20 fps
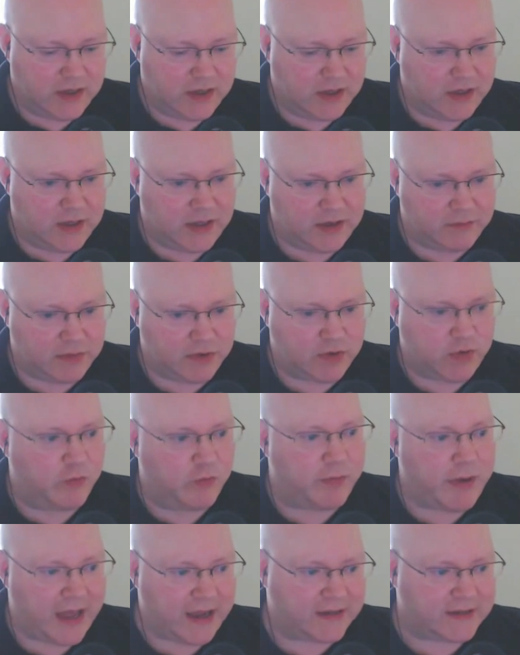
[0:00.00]
it will go
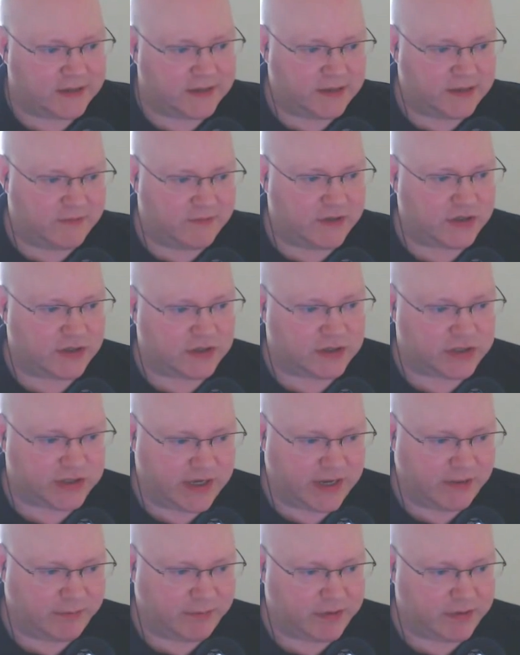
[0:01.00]
back to the original
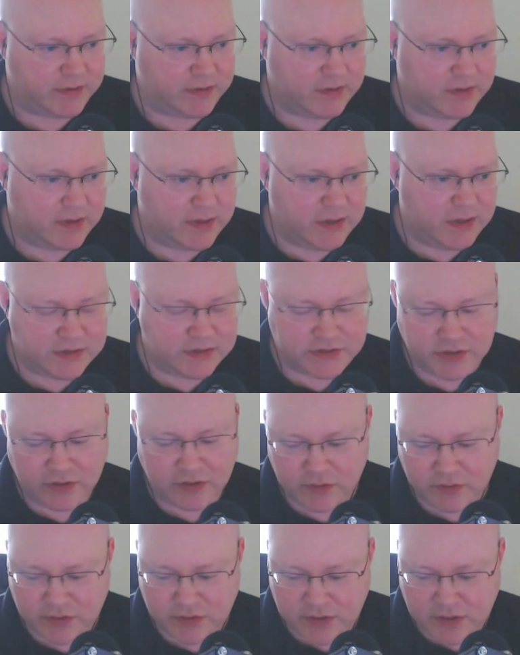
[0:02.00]
shape.
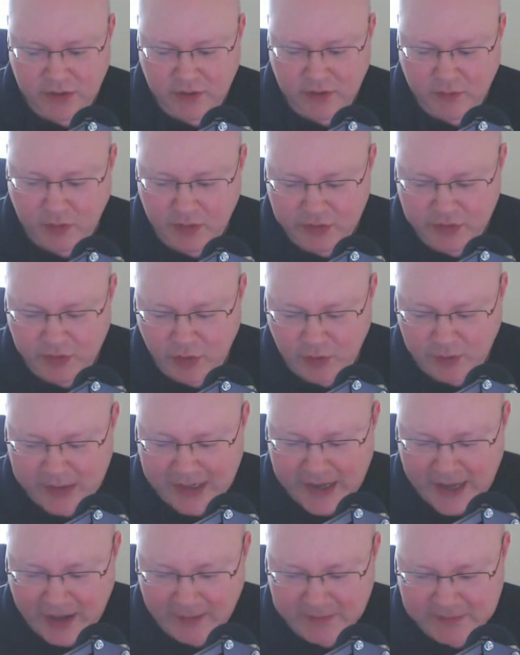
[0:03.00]
So what
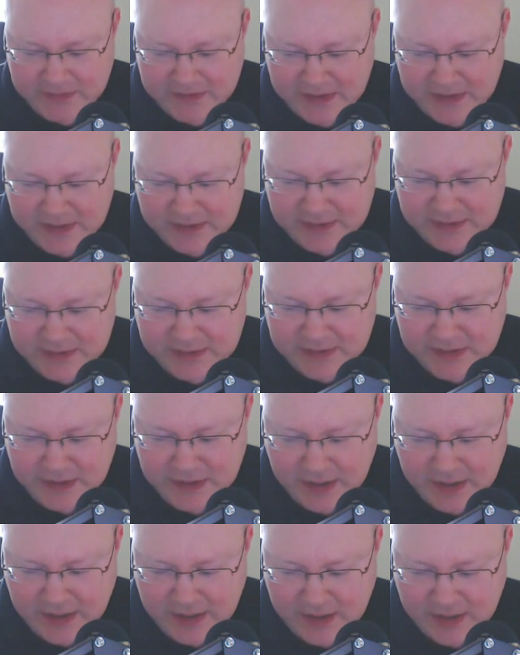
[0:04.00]
normally happens is,
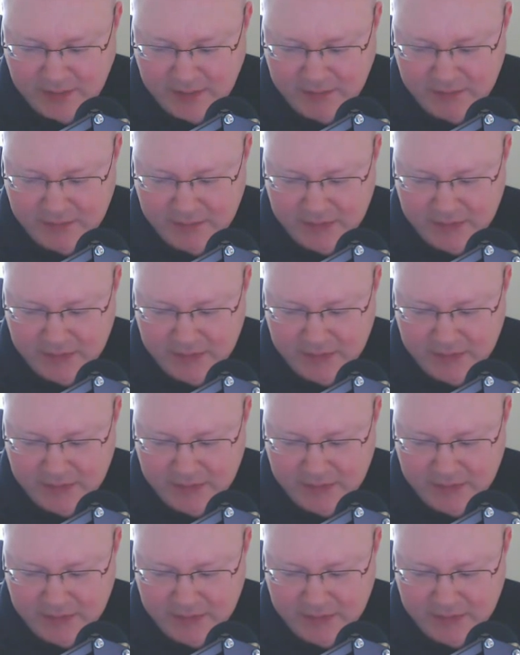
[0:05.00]
they